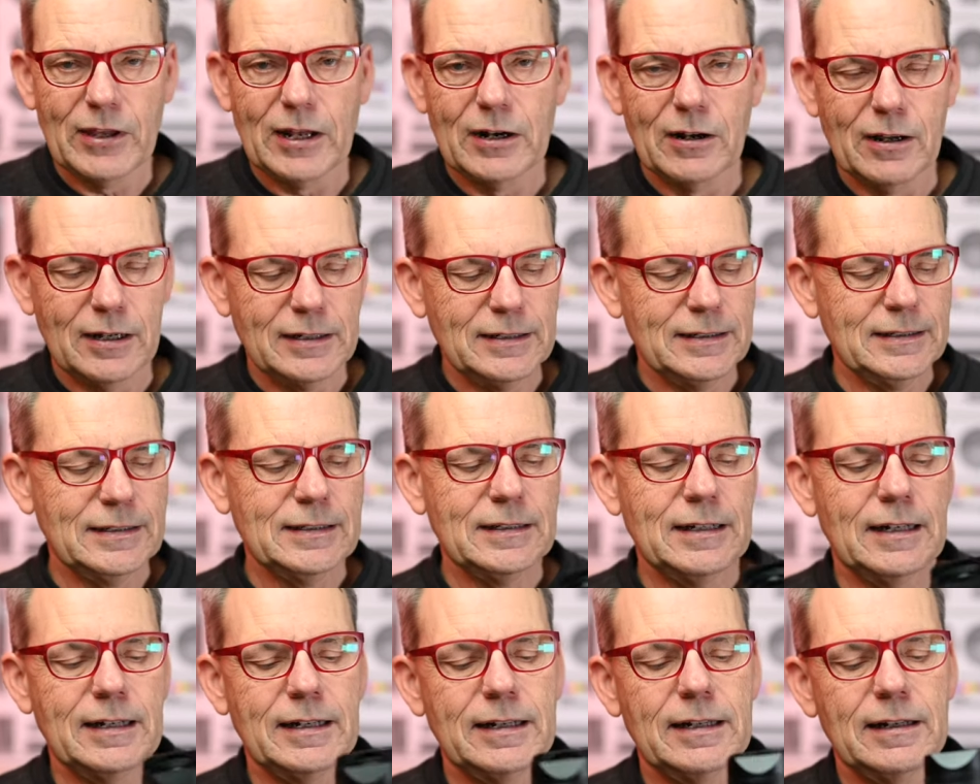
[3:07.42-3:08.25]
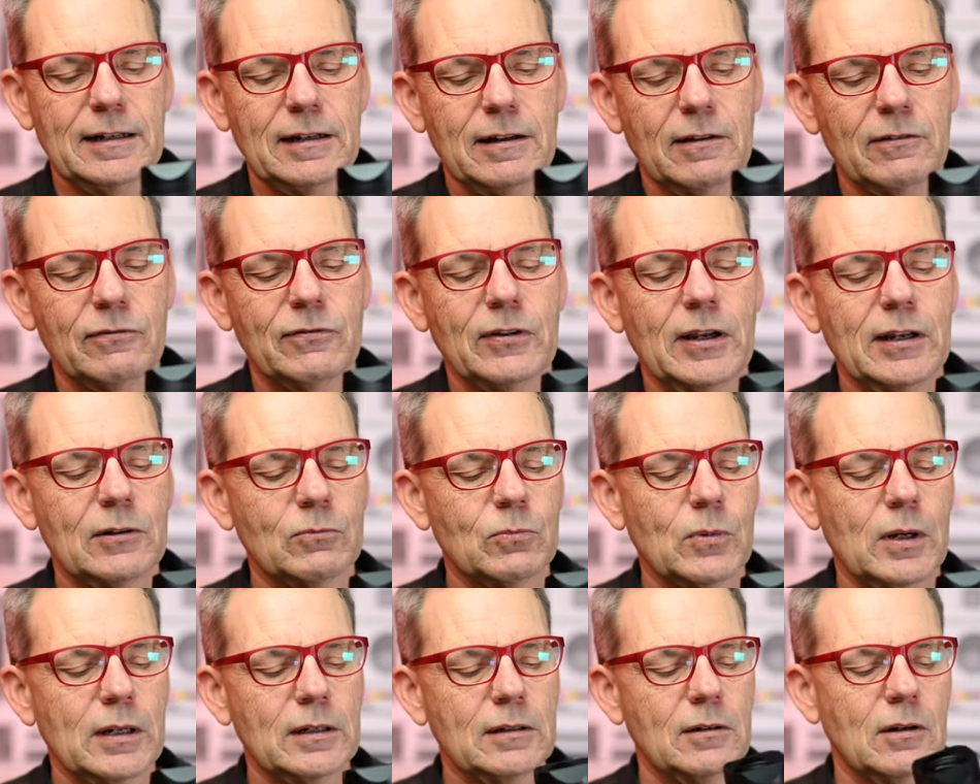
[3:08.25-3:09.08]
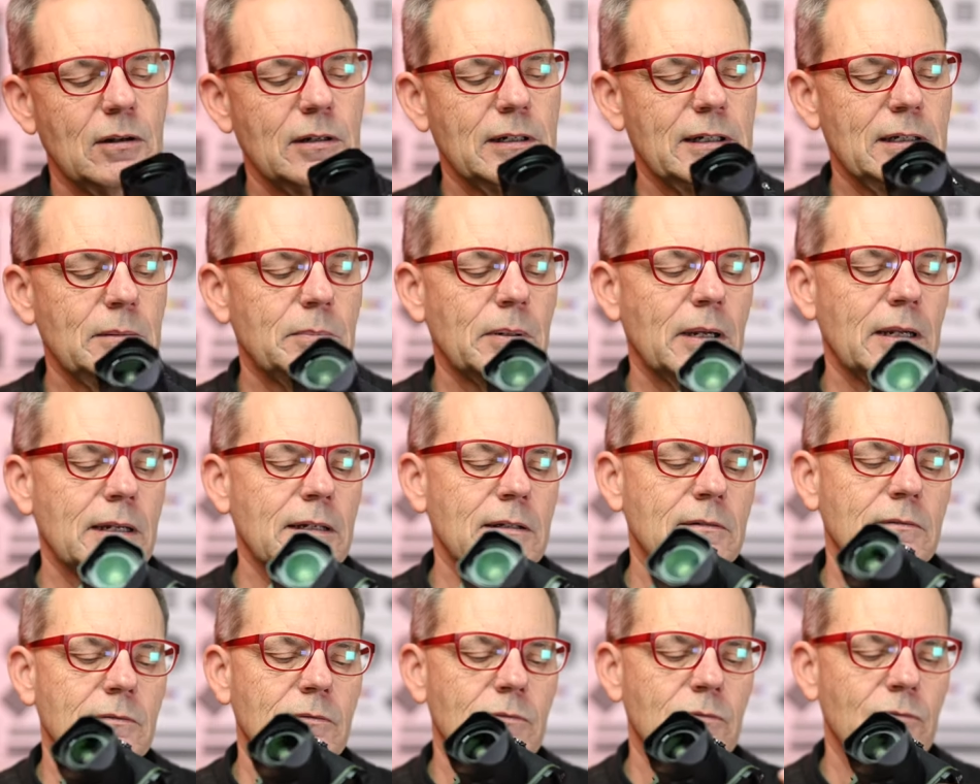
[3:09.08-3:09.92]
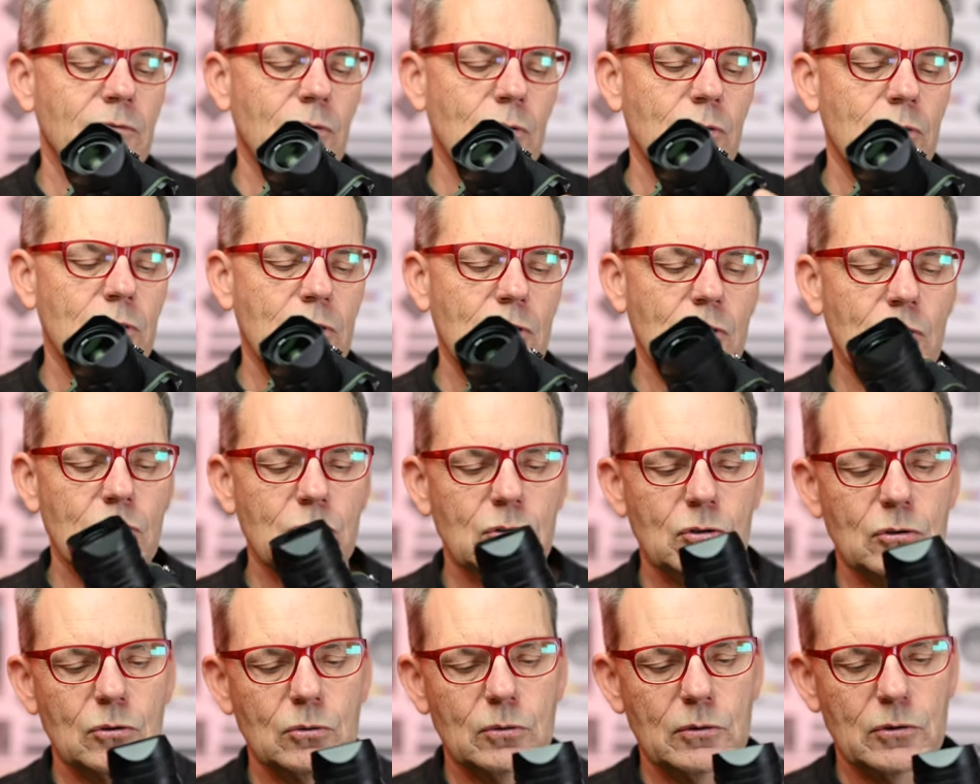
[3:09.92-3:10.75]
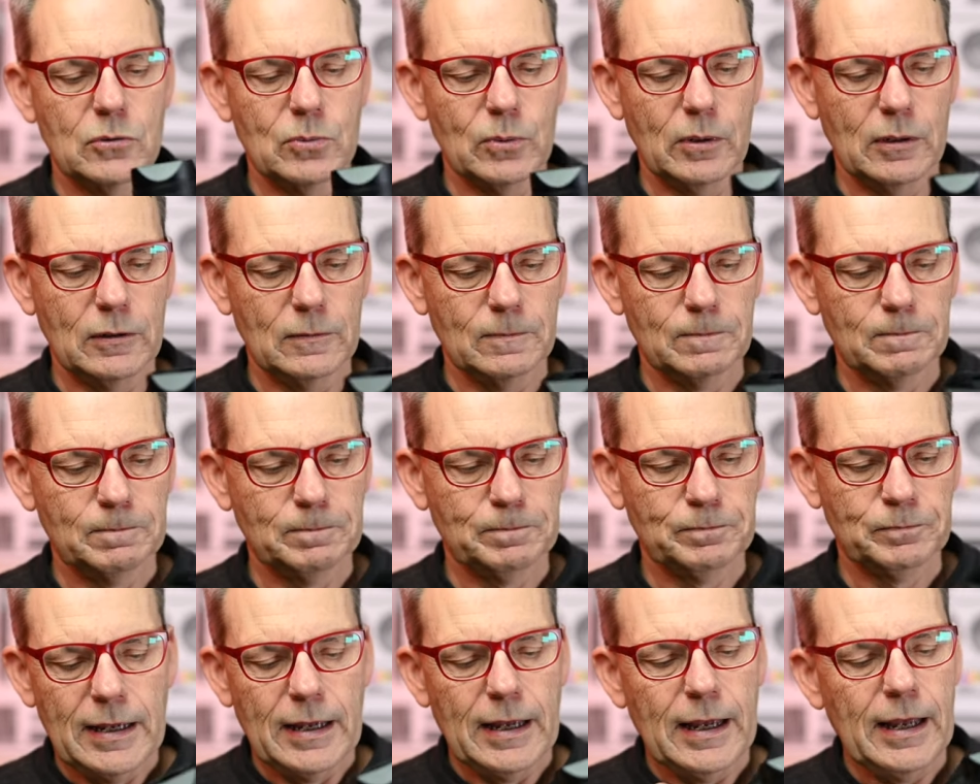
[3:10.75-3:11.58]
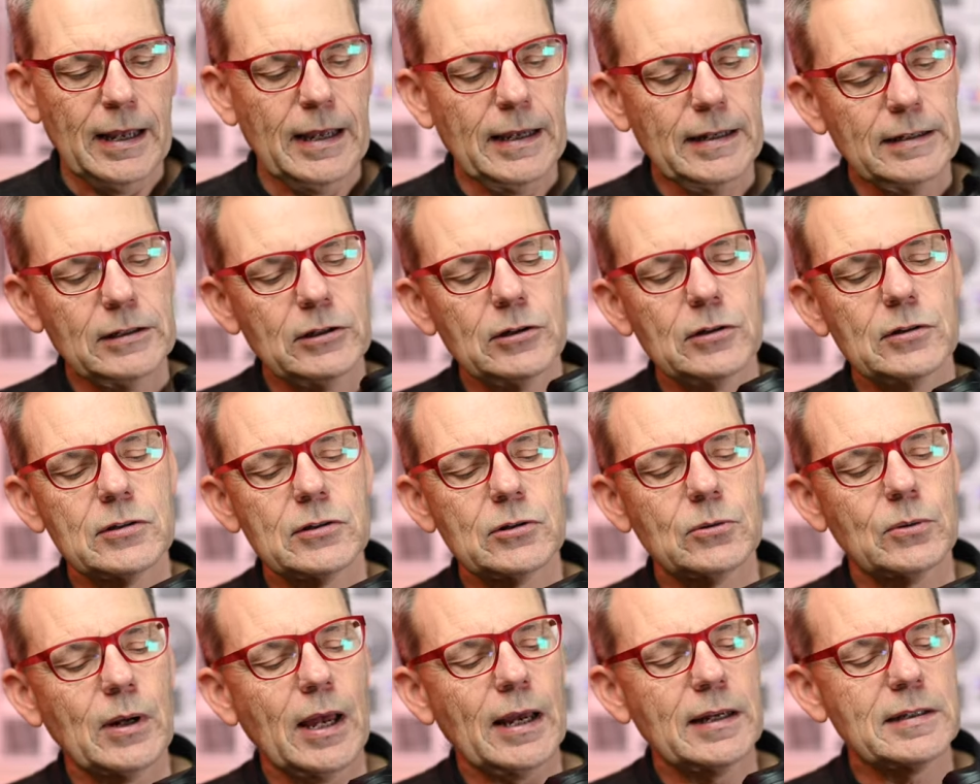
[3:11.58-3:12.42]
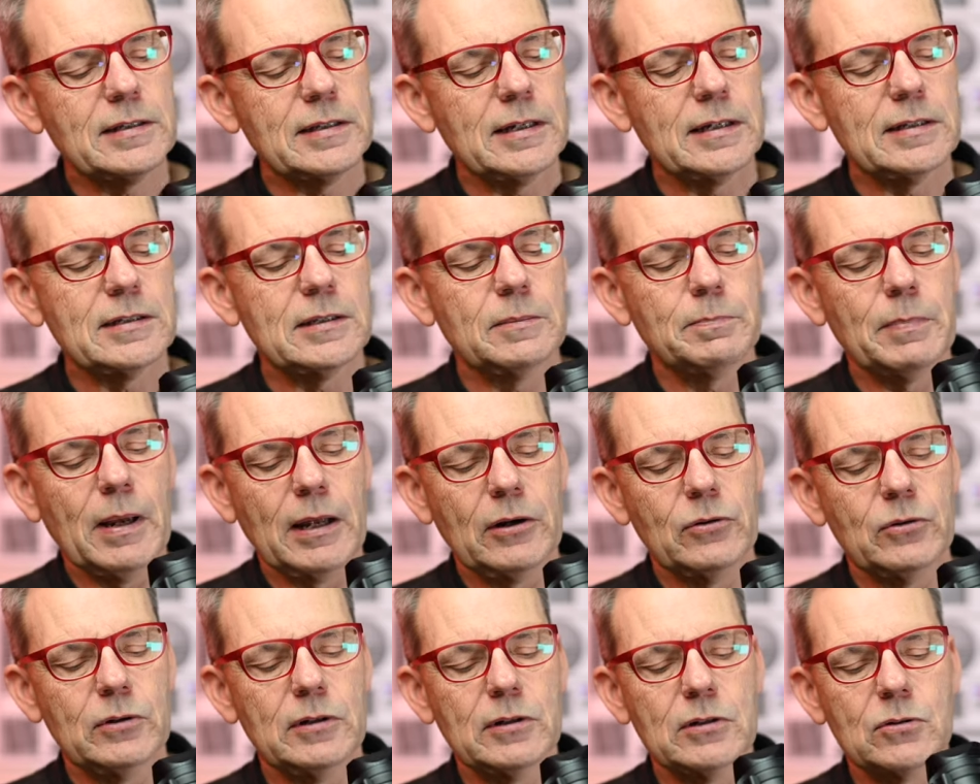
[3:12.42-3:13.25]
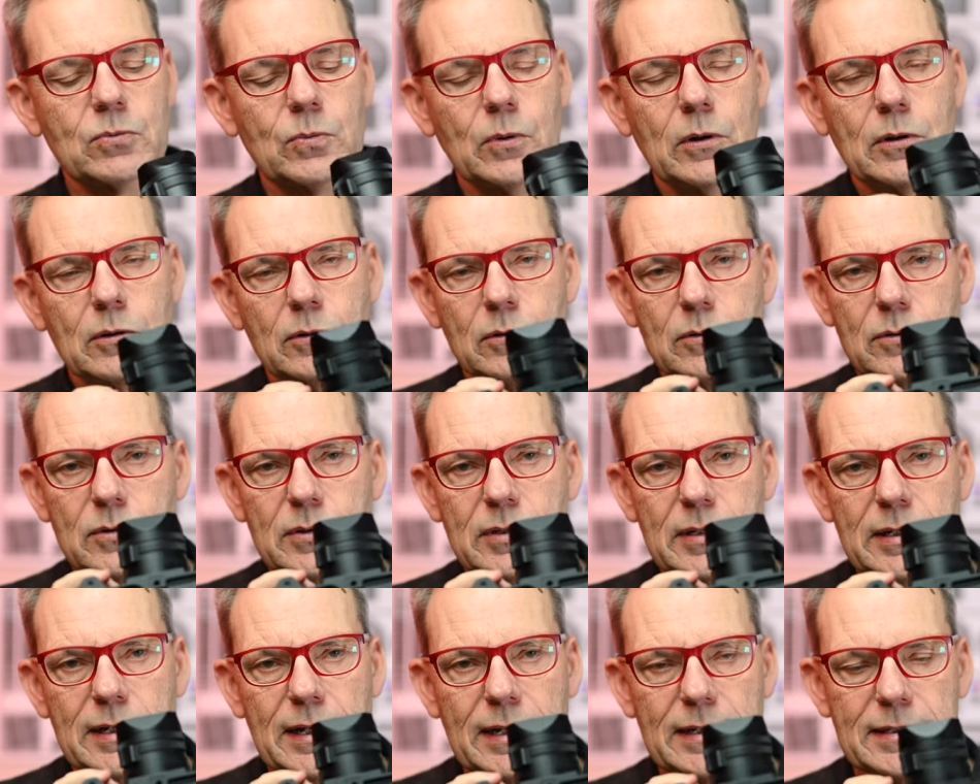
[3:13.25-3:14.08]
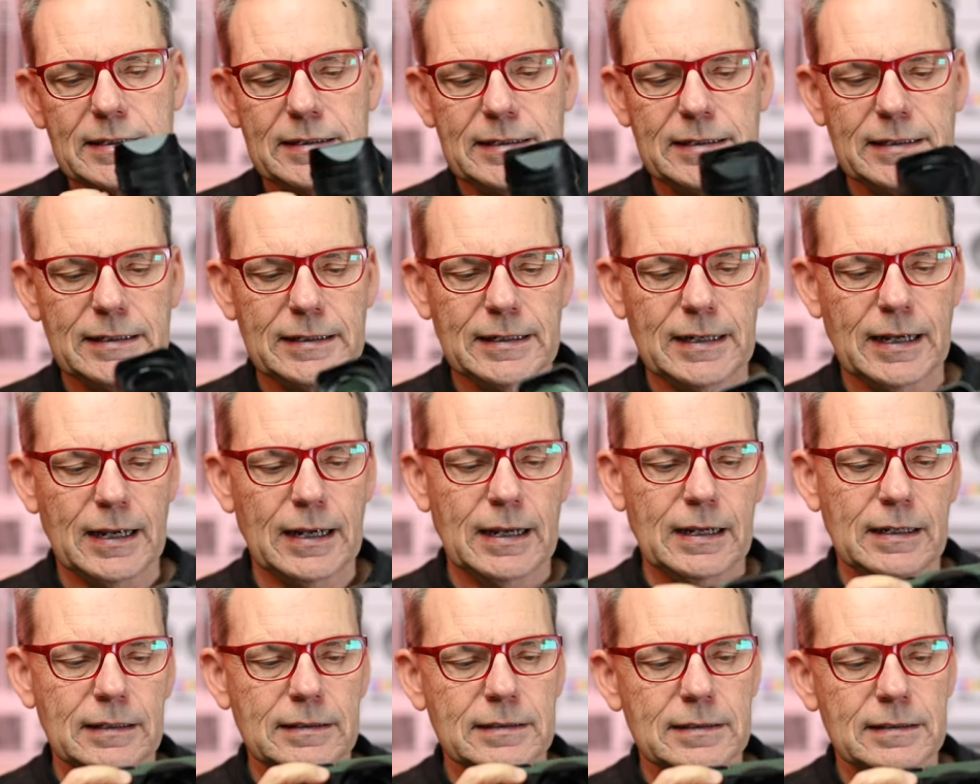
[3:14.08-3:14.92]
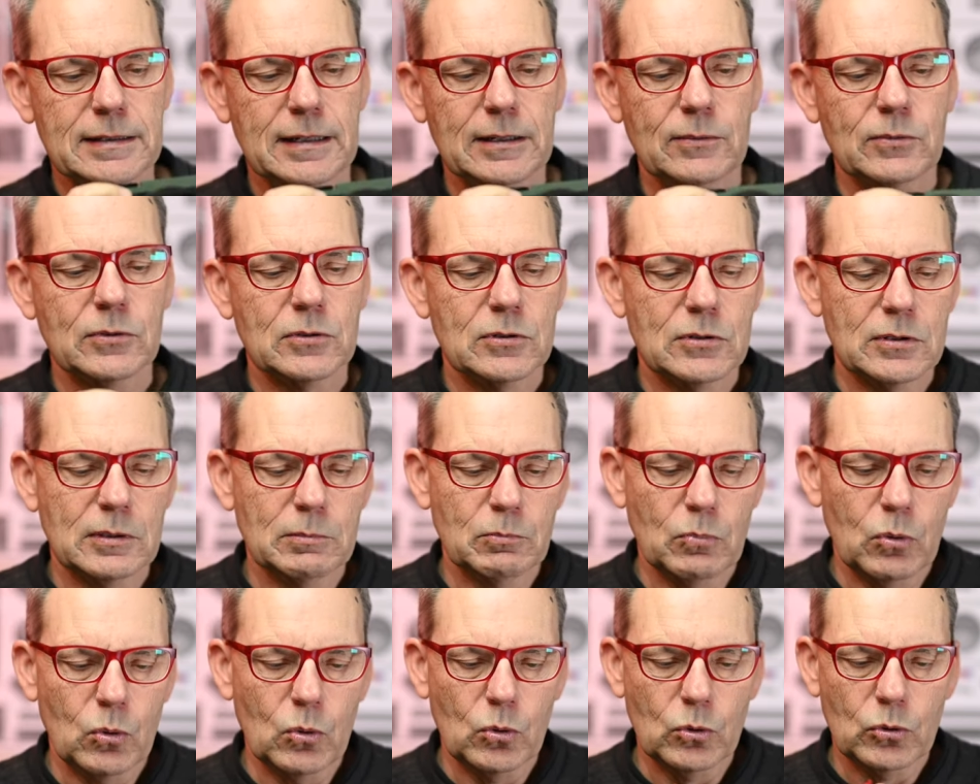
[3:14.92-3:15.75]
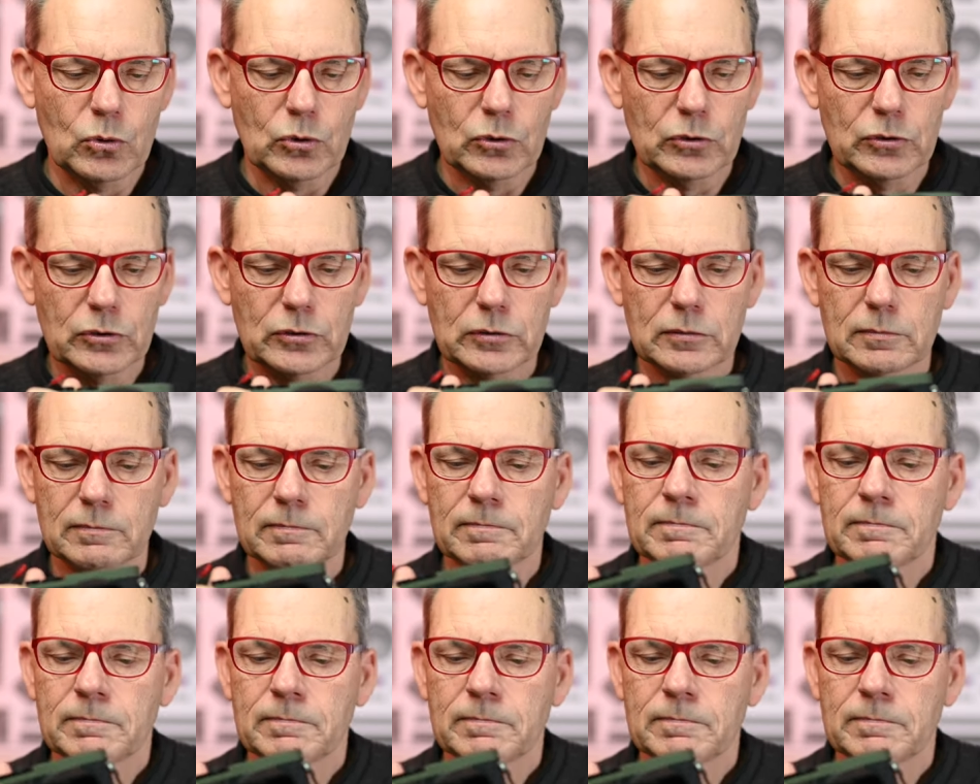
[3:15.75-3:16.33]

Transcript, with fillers: that idea, and I found one on eBay for the Q two as well. And you can still access the battery as well as the S D card, so that was important.